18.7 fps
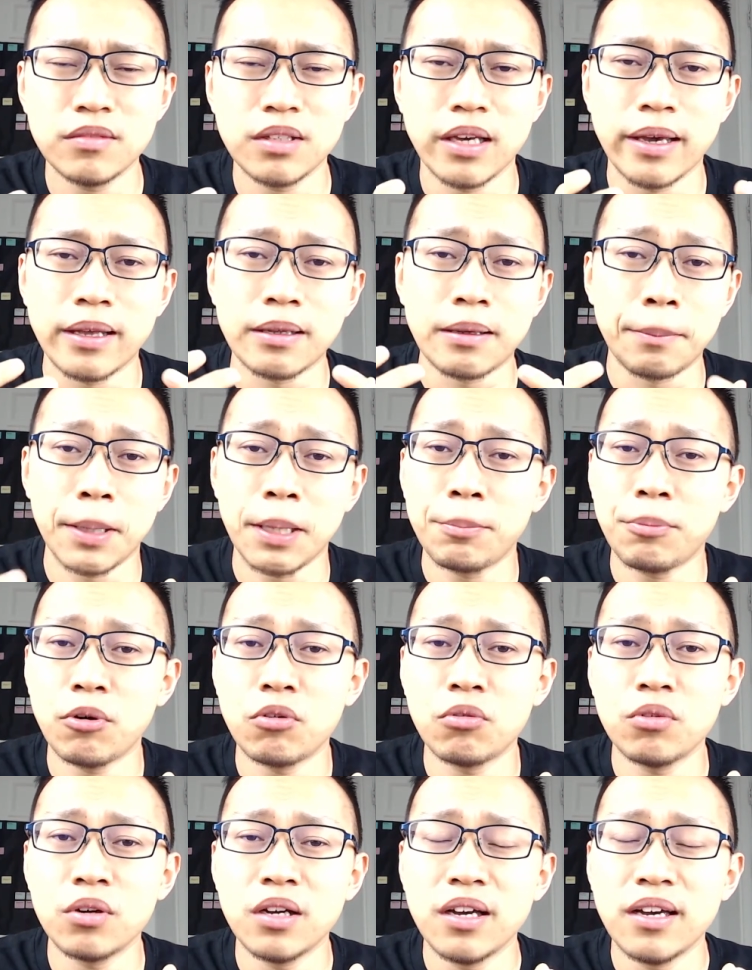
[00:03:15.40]
And the
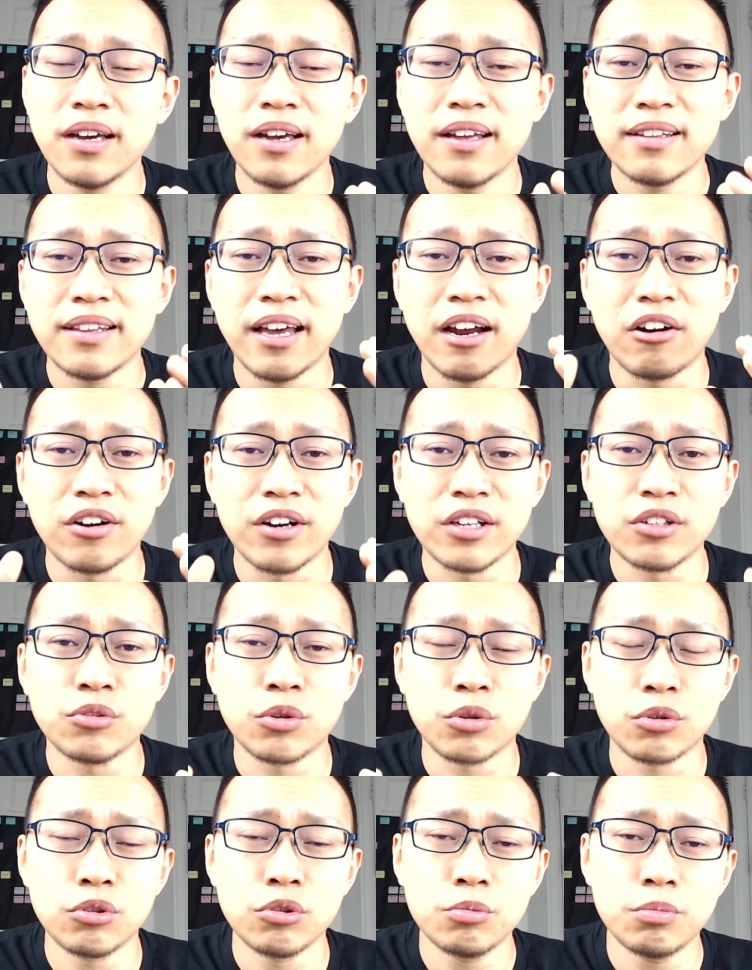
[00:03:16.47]
people that are in your
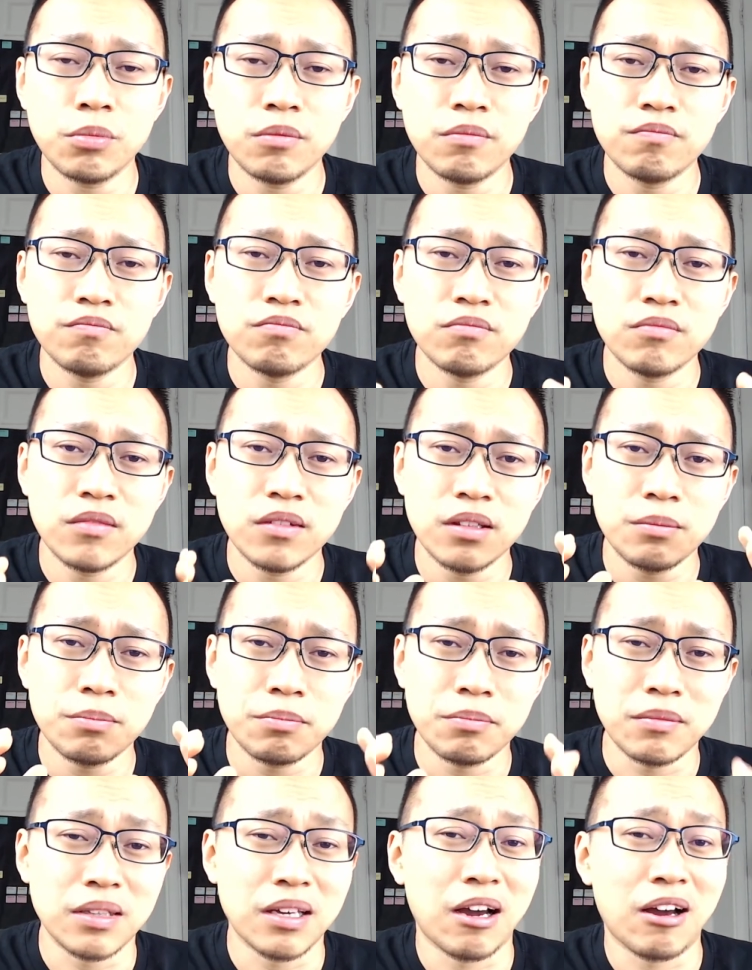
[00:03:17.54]
group
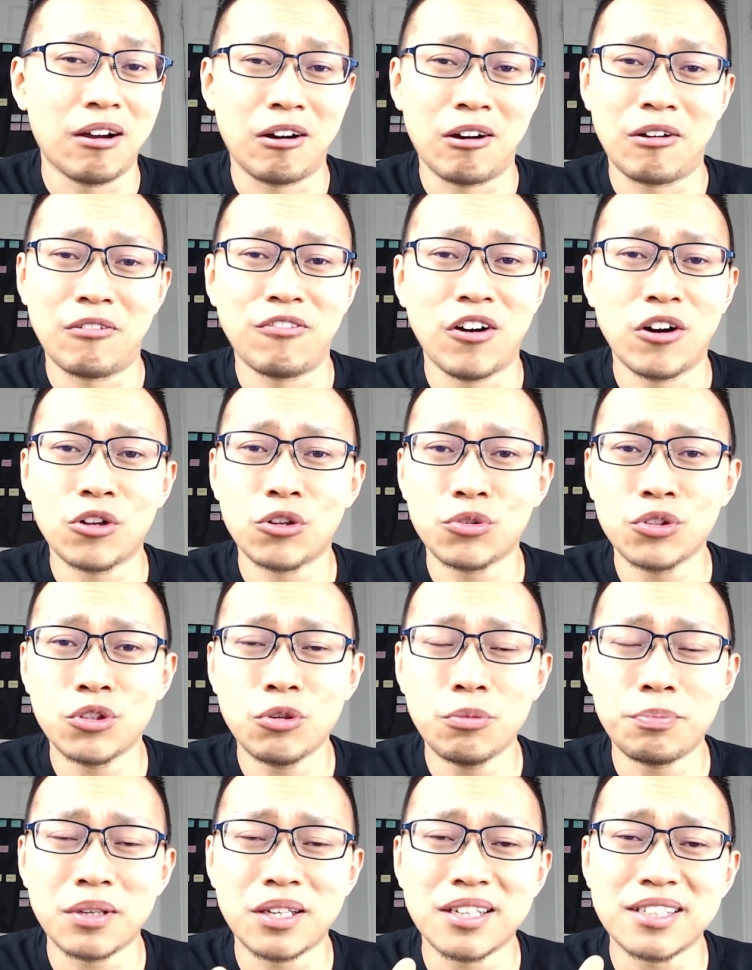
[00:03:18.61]
are following you
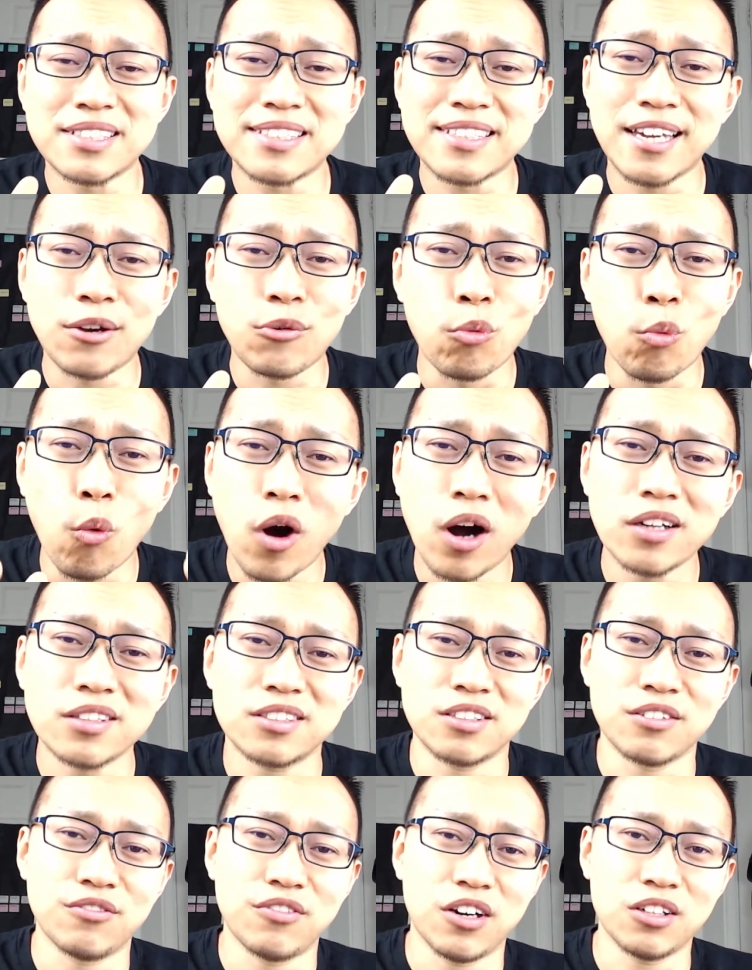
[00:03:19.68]
because they want
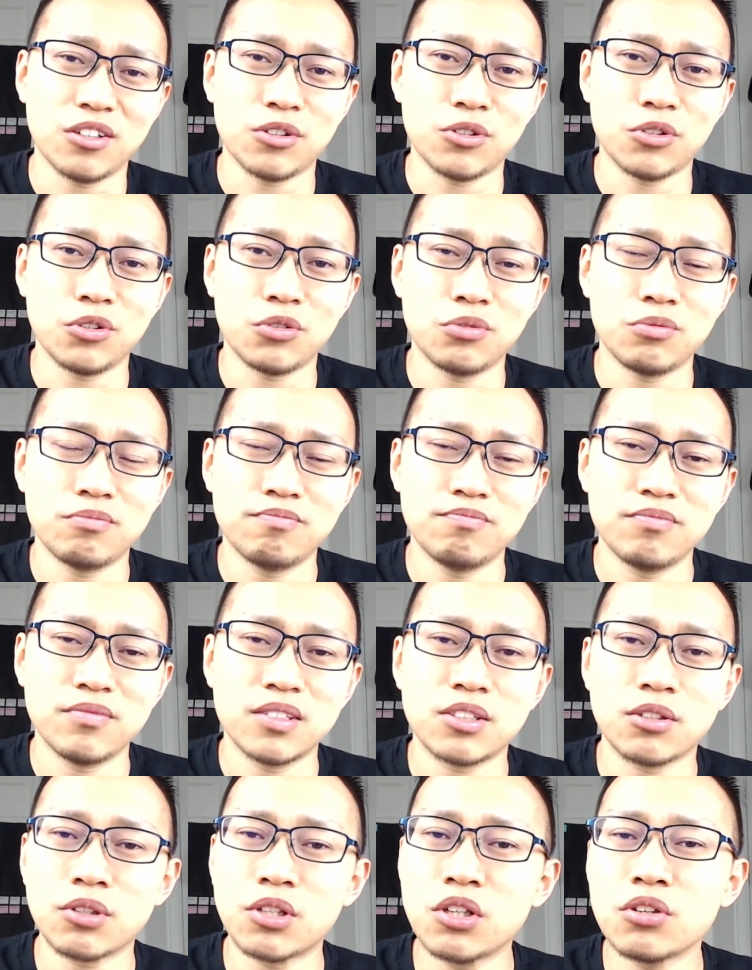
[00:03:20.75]
to follow you.
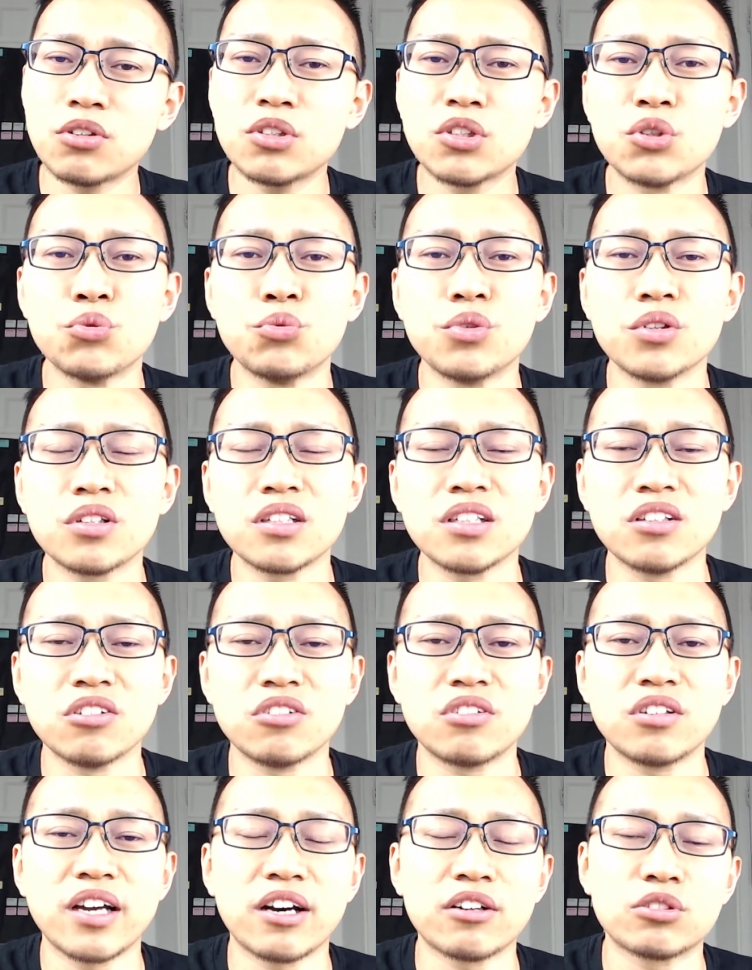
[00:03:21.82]
So here you really
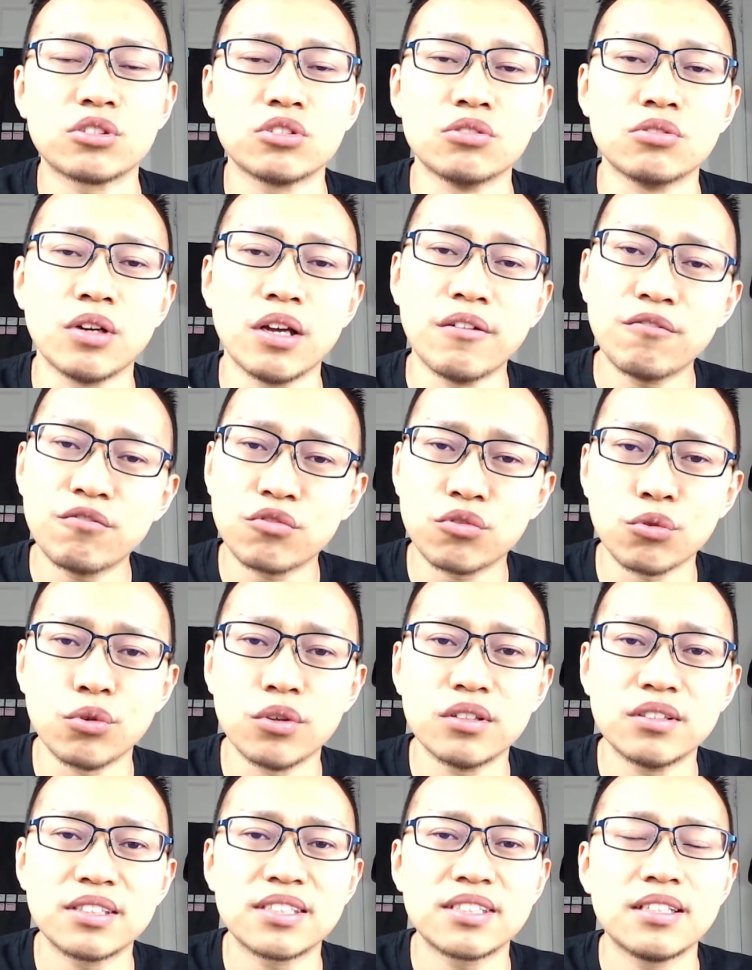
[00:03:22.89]
learn how to
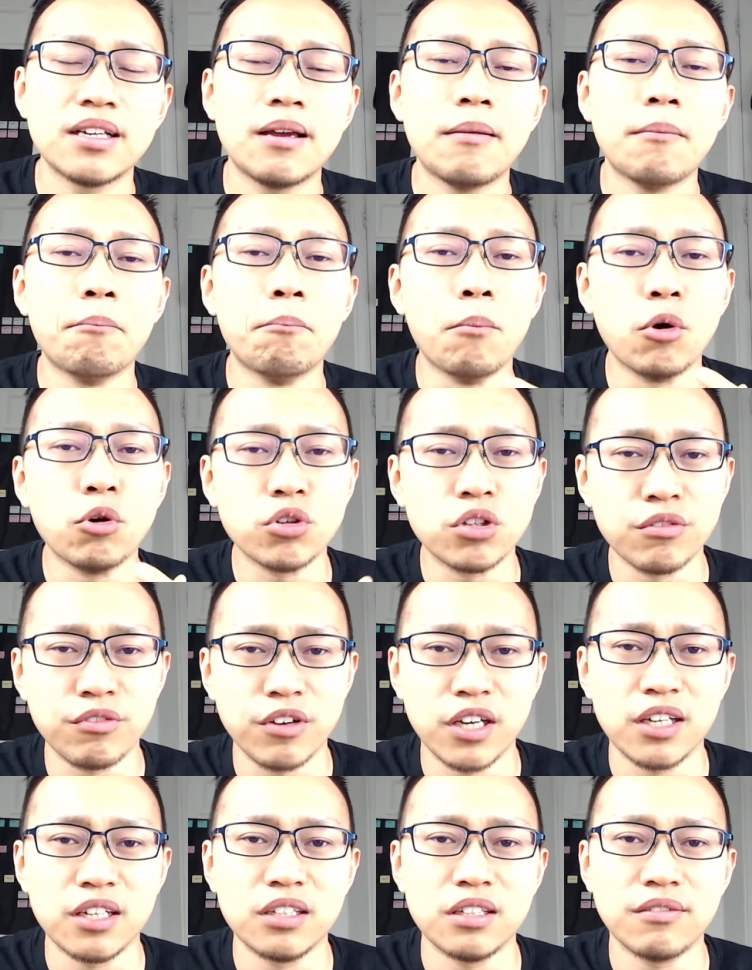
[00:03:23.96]
influence,
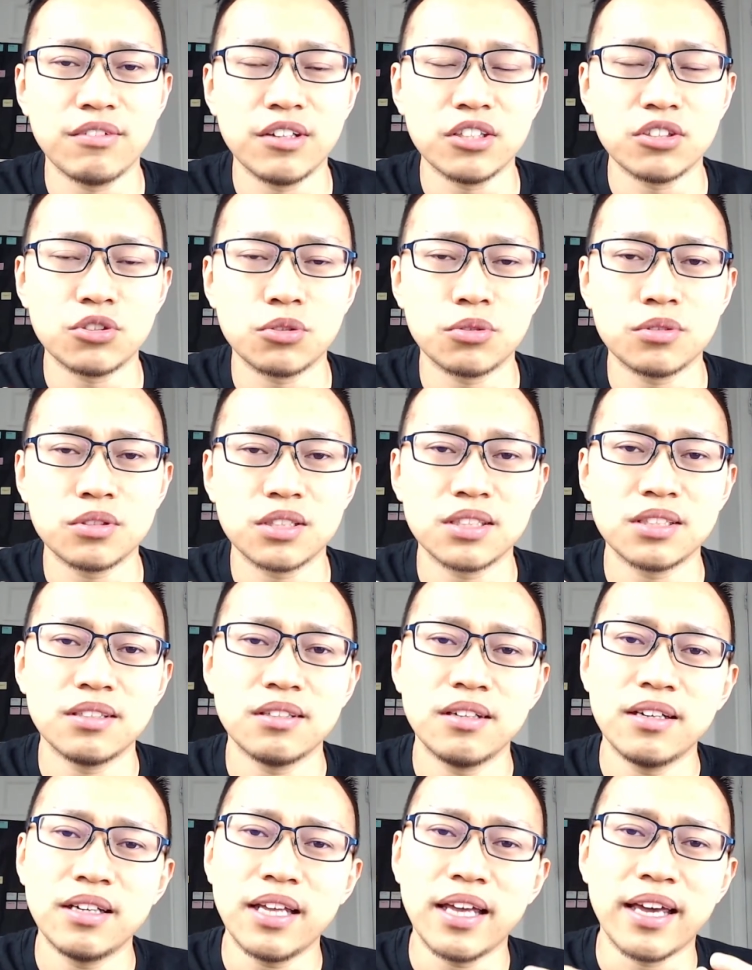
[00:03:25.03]
motivate individuals,
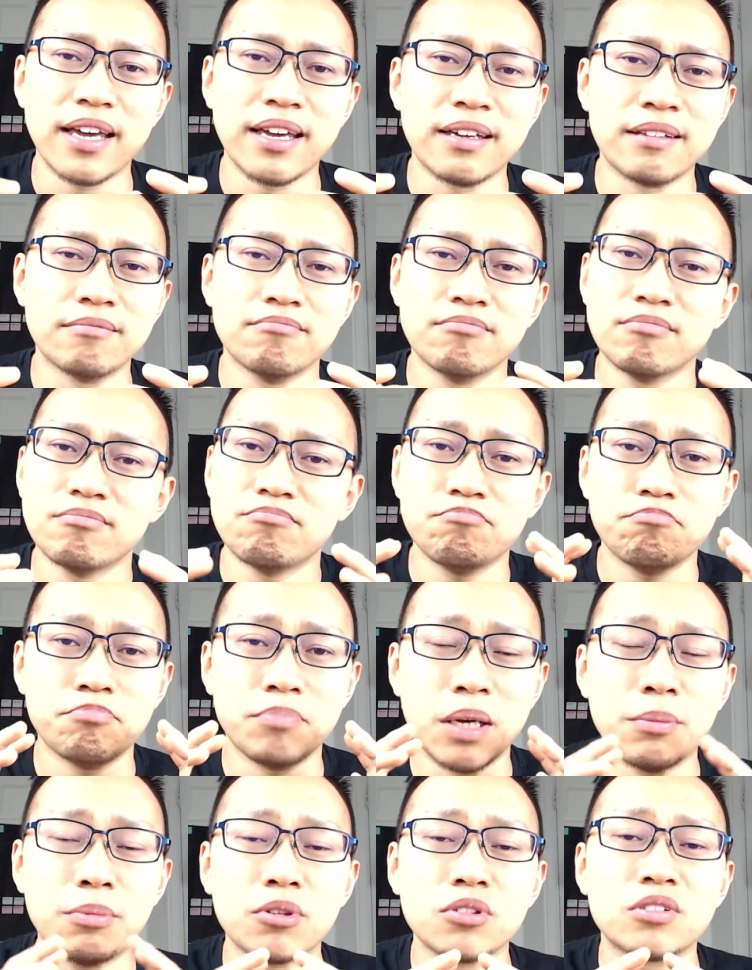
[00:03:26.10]
and be
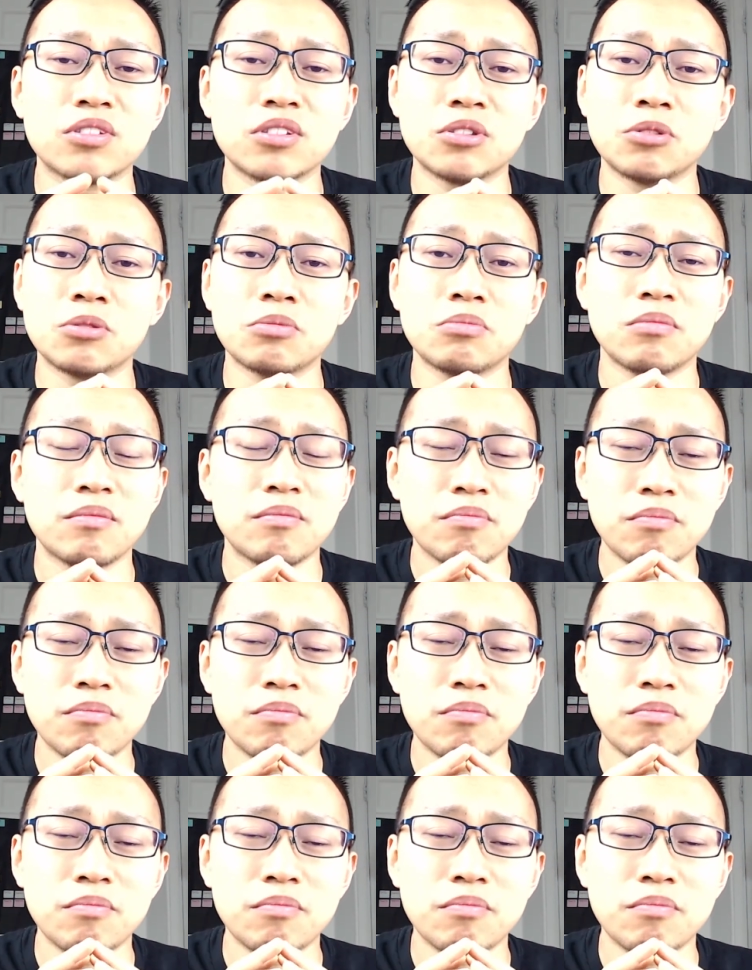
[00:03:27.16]
able to